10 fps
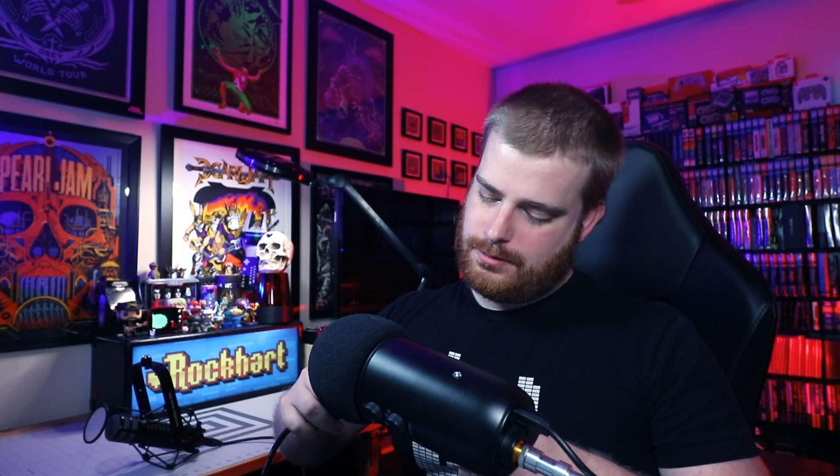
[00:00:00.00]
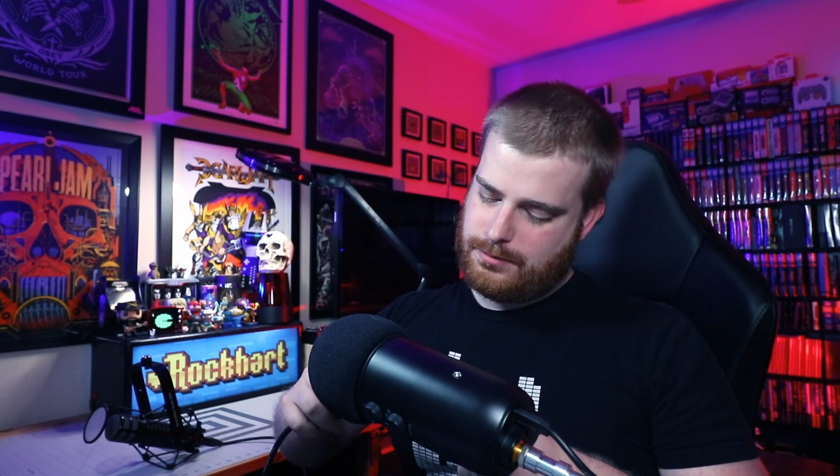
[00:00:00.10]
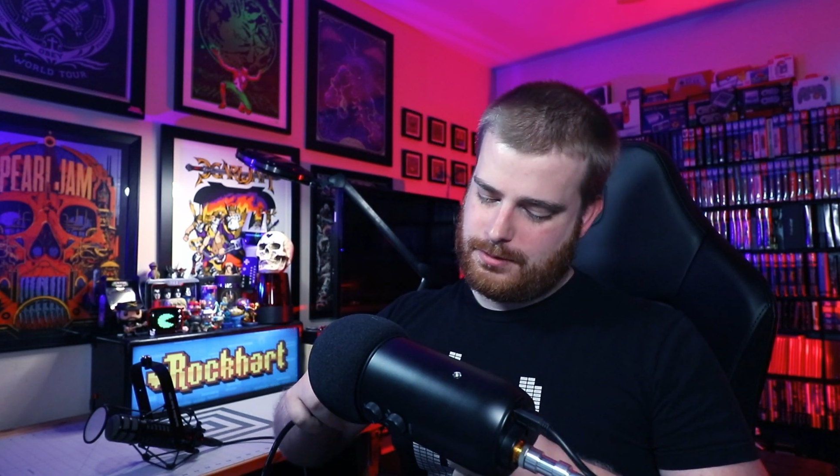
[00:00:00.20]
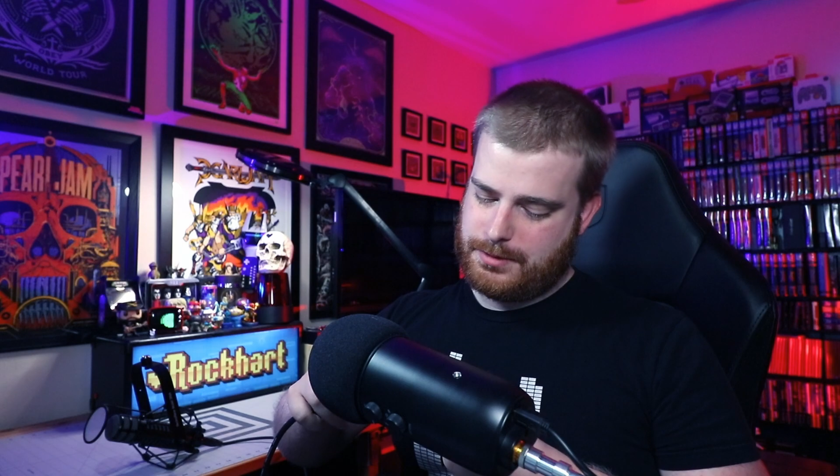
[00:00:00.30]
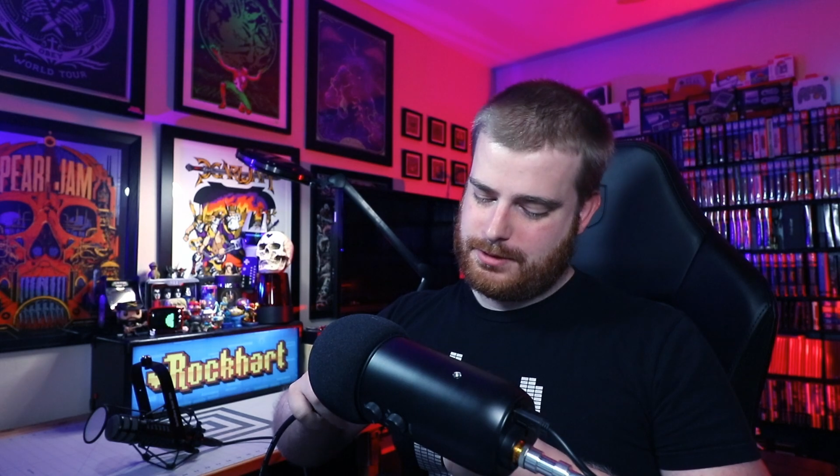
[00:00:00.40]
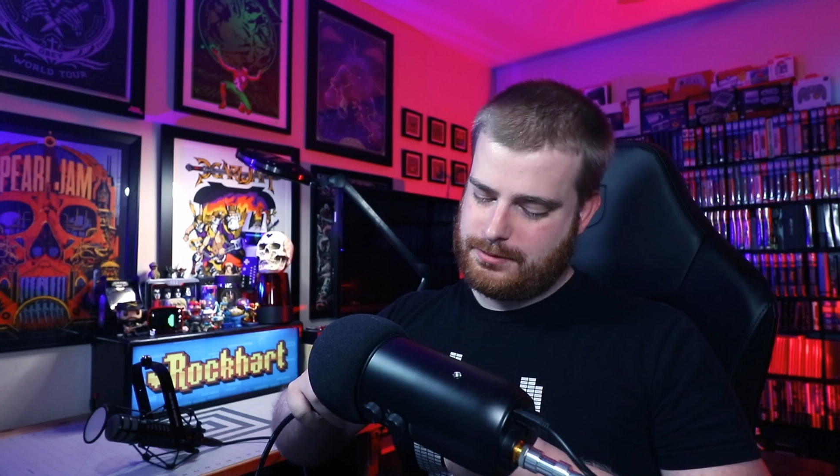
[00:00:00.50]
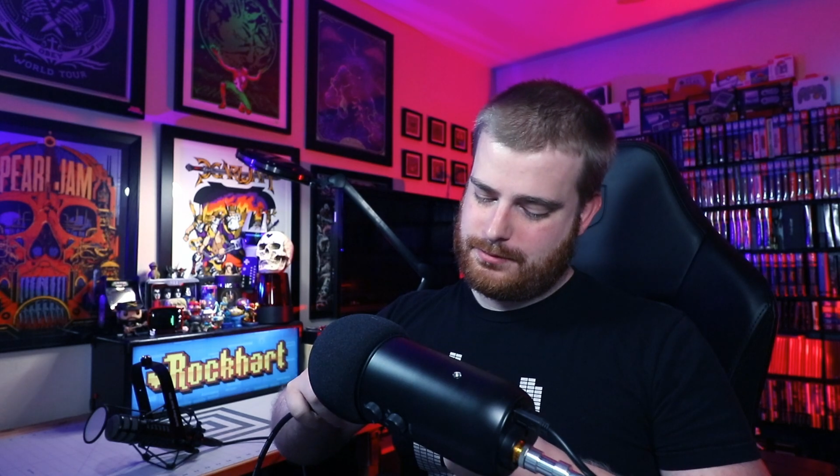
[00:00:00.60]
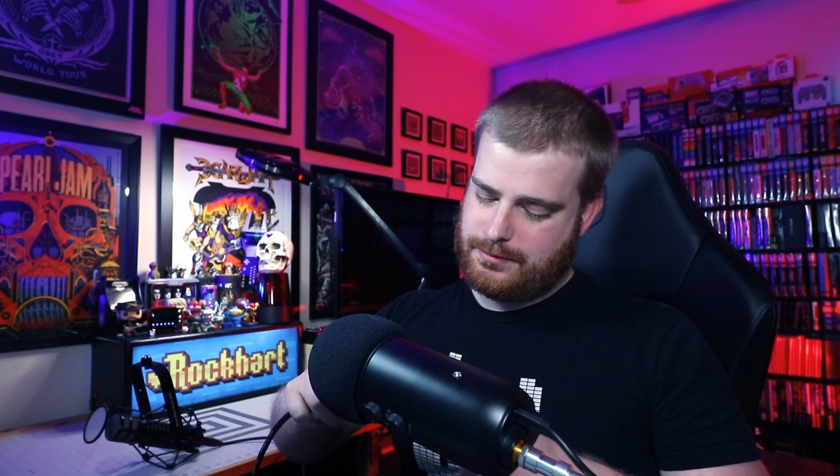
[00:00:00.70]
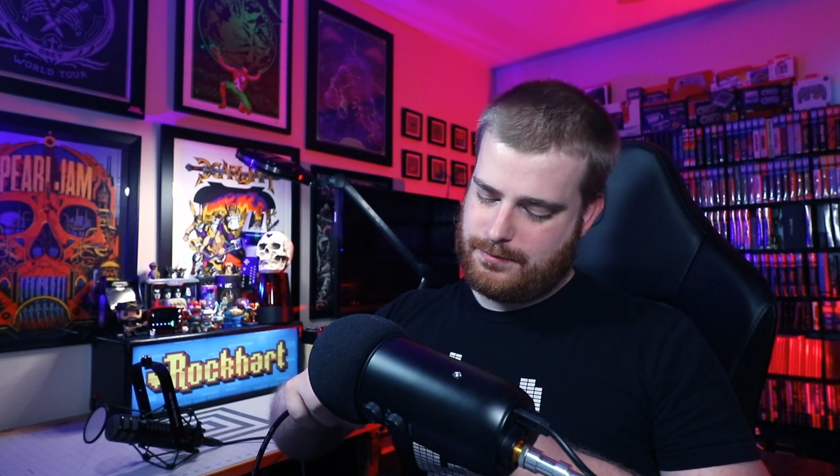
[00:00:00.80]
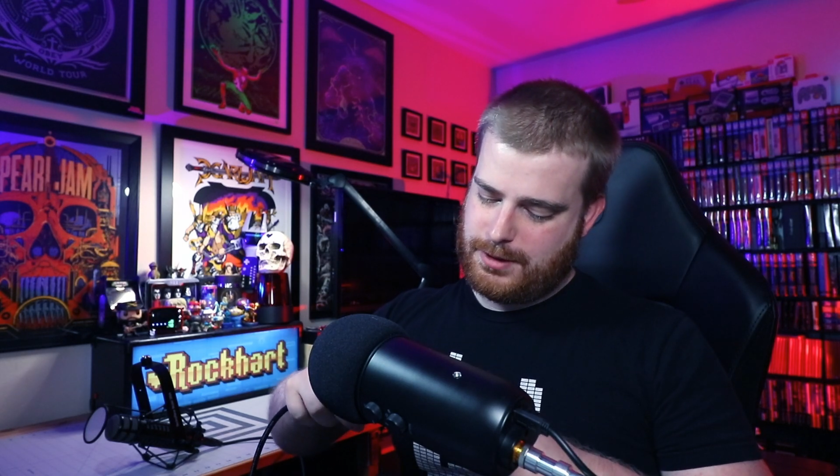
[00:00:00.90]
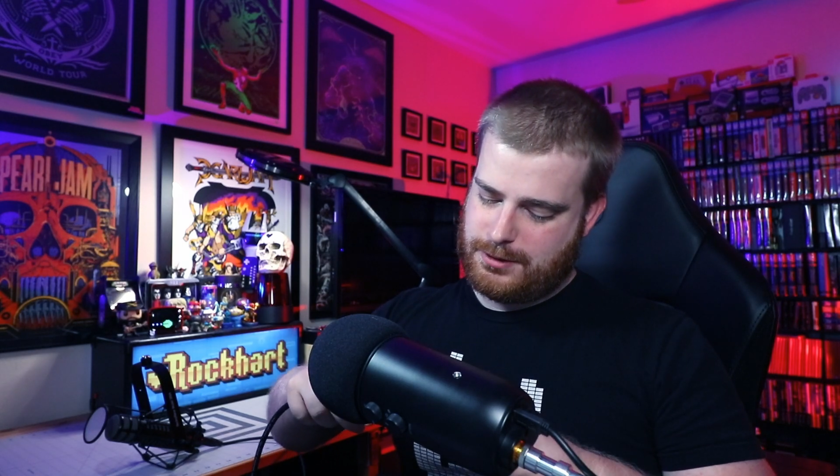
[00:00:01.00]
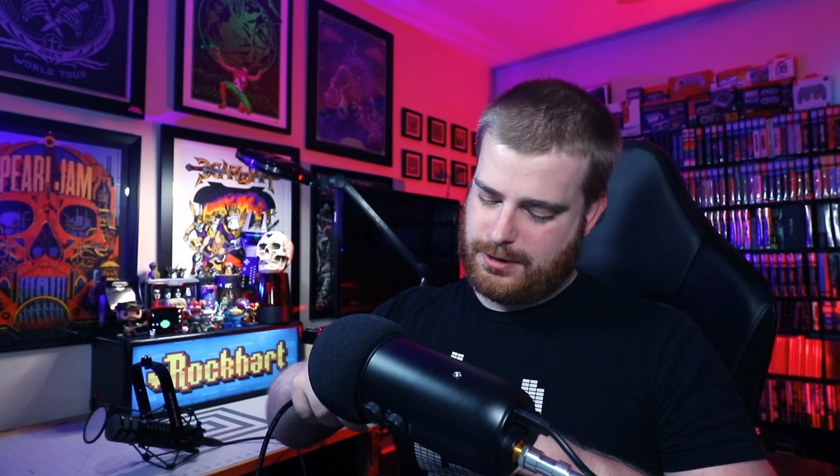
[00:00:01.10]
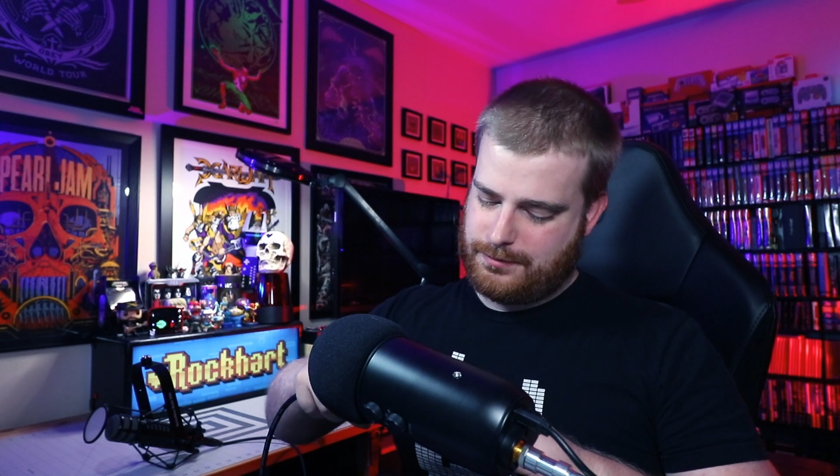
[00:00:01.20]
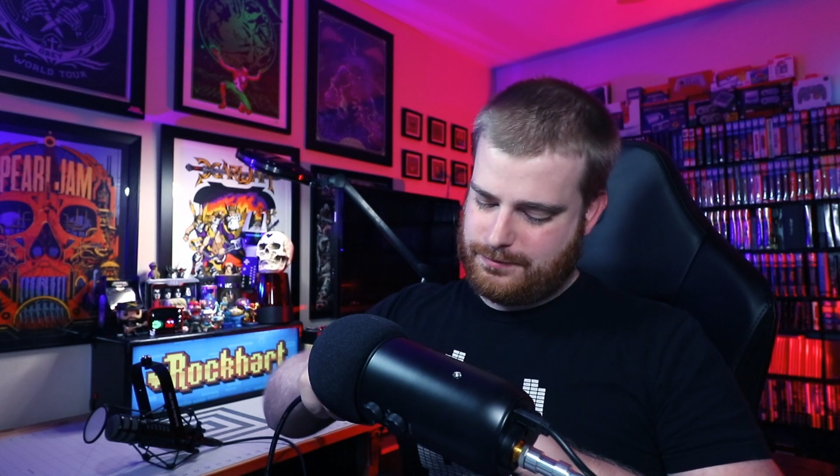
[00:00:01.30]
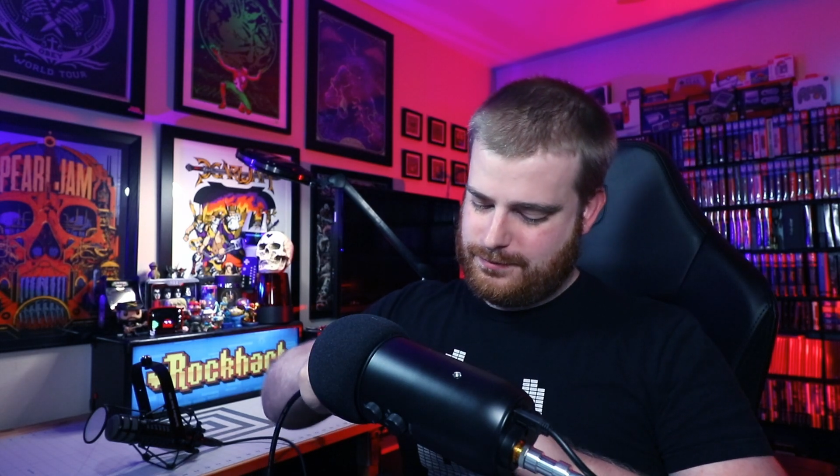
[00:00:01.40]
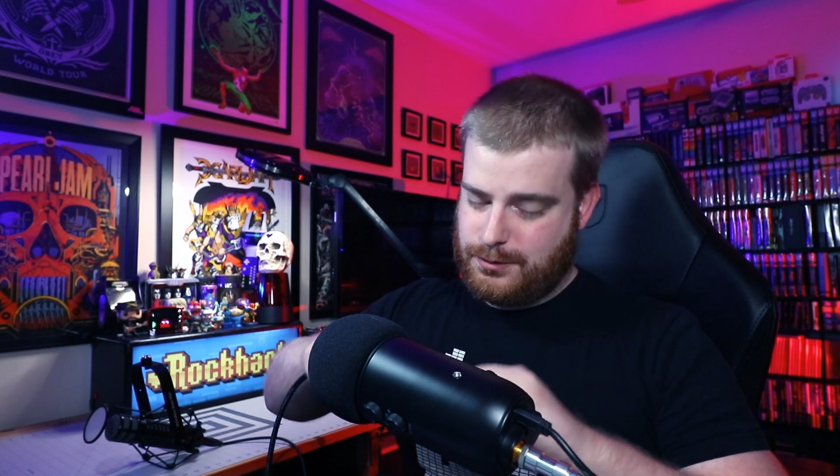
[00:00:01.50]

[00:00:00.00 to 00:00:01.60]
Let me just make sure I